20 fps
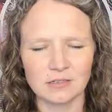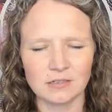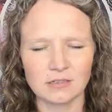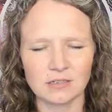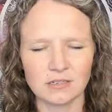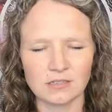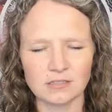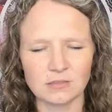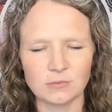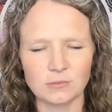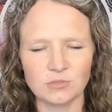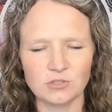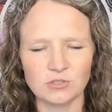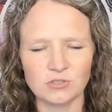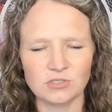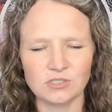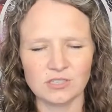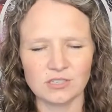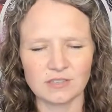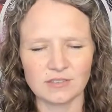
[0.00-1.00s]
not the
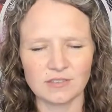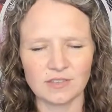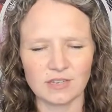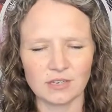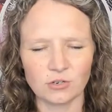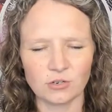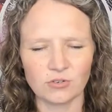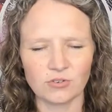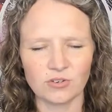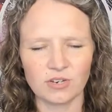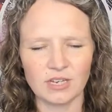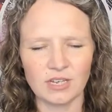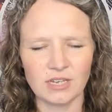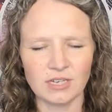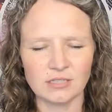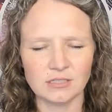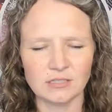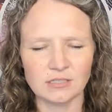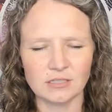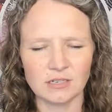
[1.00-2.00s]
music that creates